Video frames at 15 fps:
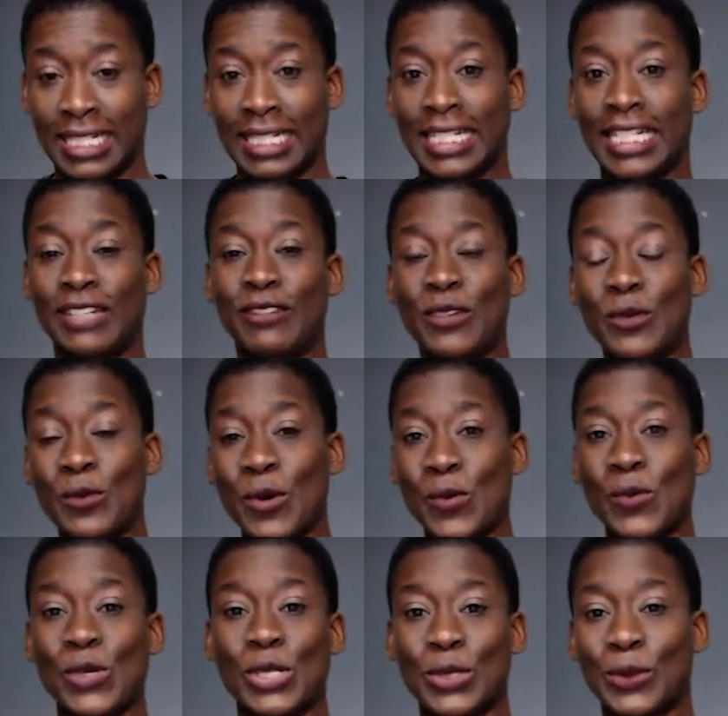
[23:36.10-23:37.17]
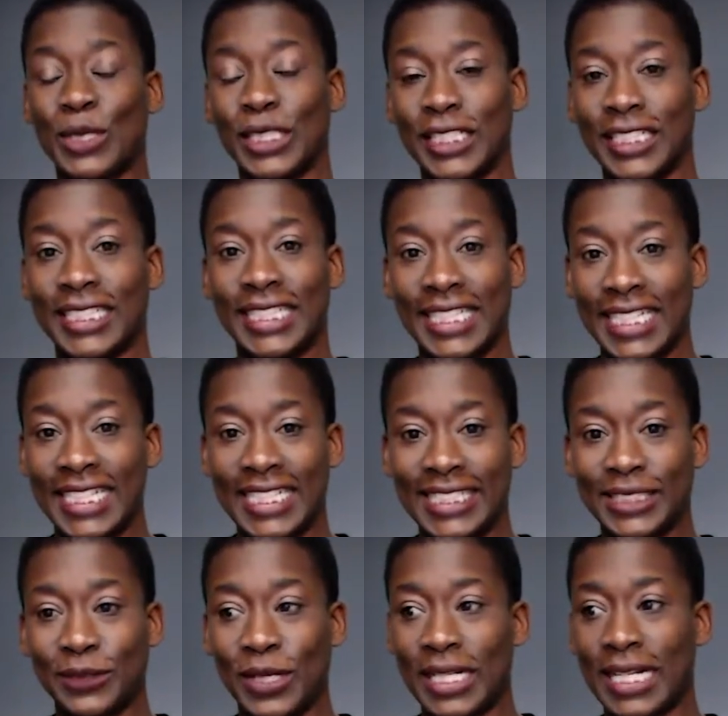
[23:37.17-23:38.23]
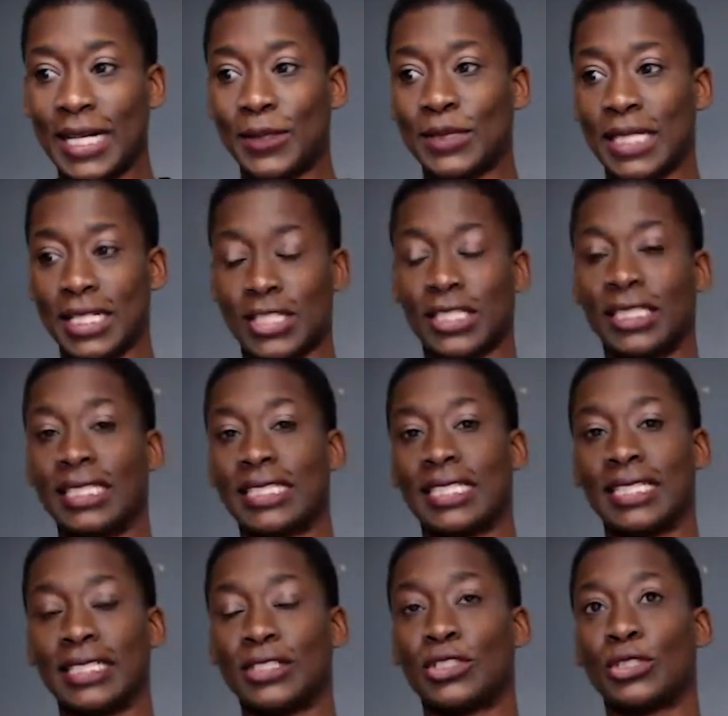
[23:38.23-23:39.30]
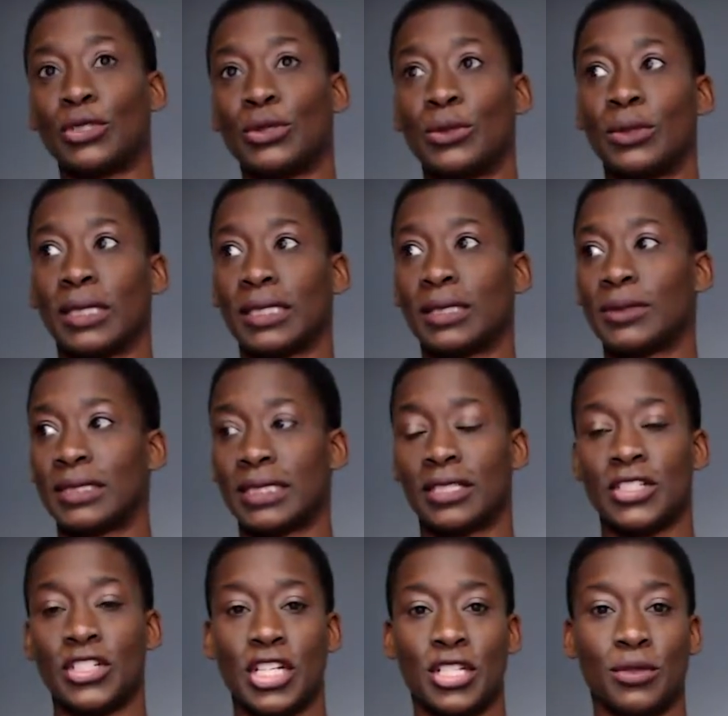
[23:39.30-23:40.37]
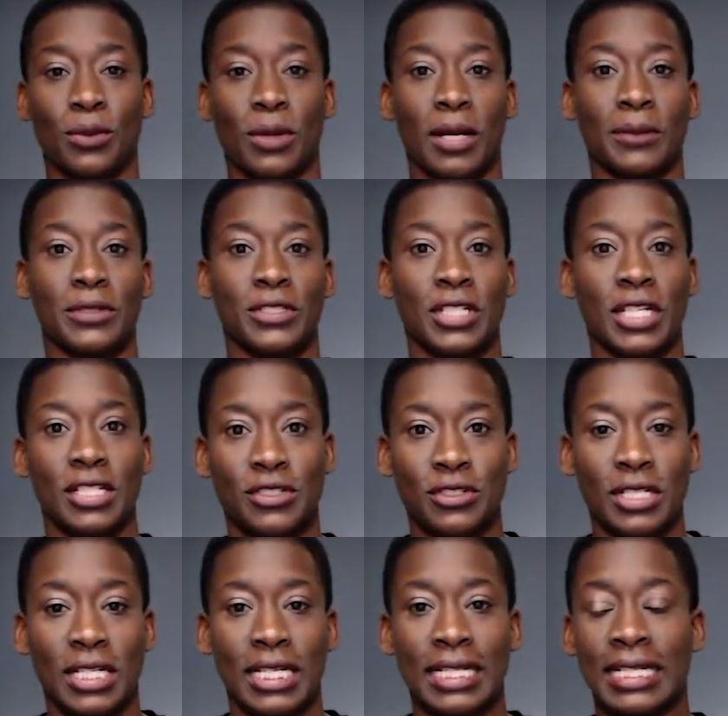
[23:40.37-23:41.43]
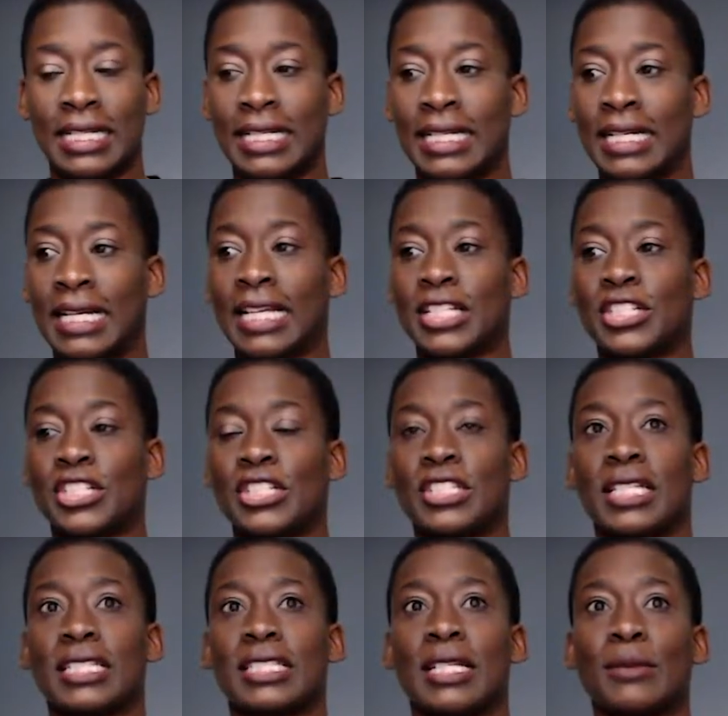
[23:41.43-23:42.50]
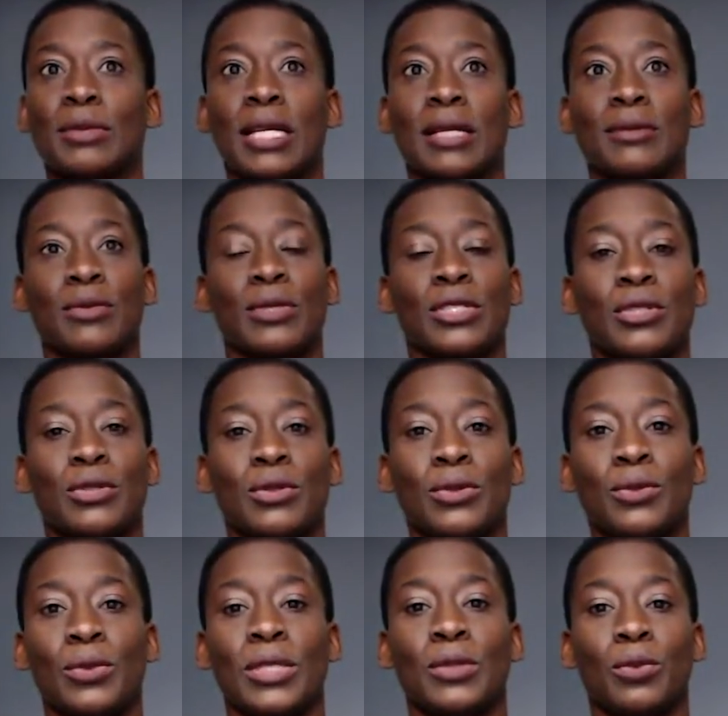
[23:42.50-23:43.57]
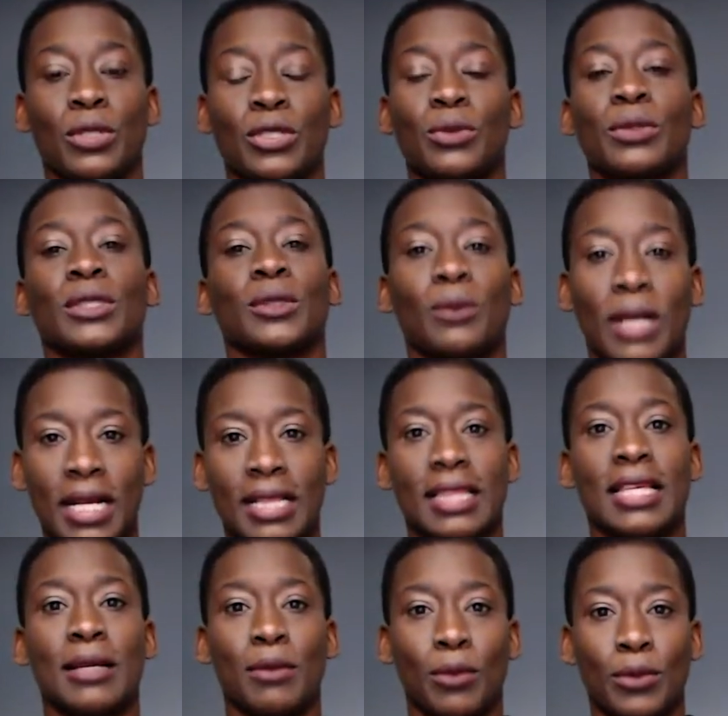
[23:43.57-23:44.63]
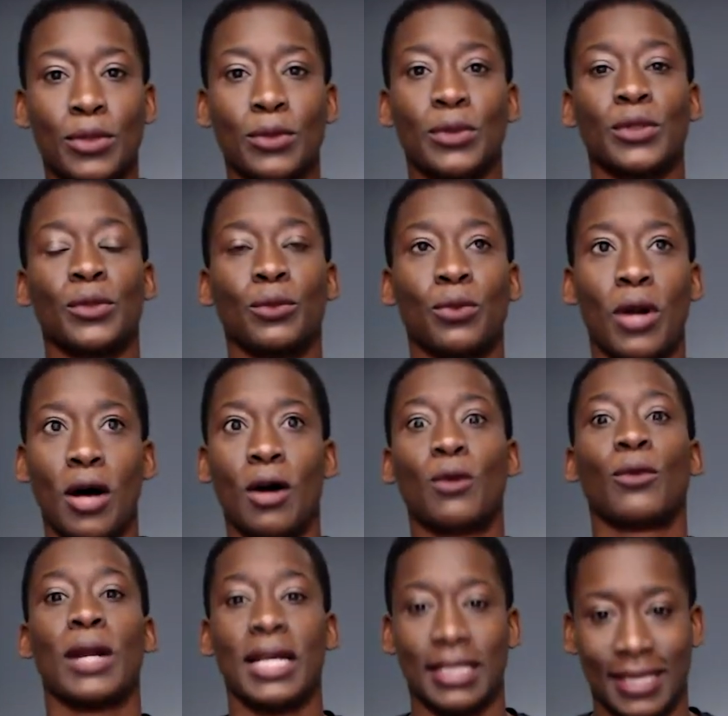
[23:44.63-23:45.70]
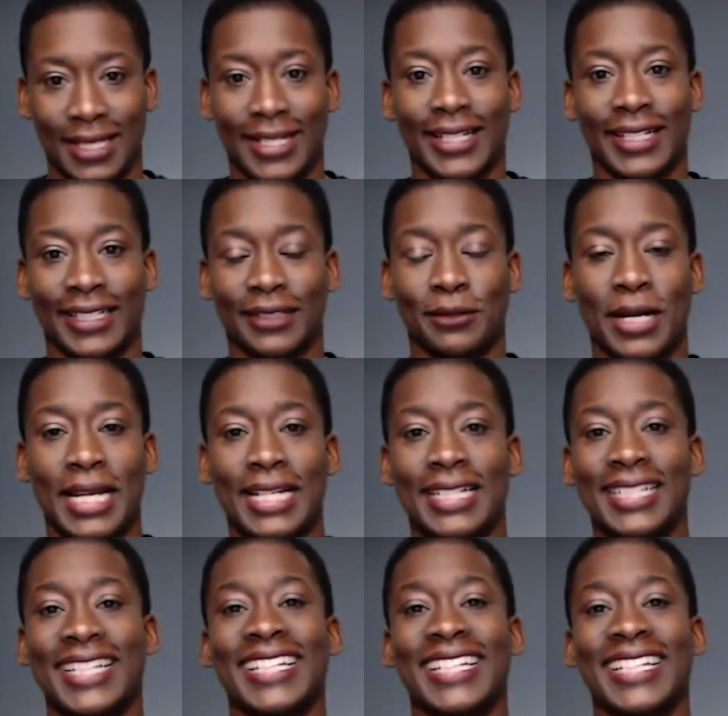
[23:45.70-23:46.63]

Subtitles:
Even when we're doing good things, right? I was actually listening to, I think it was Sarah Jakes Roberts yesterday, and she's like, sometimes we're doing the right thing, but we're doing the wrong right thing, right?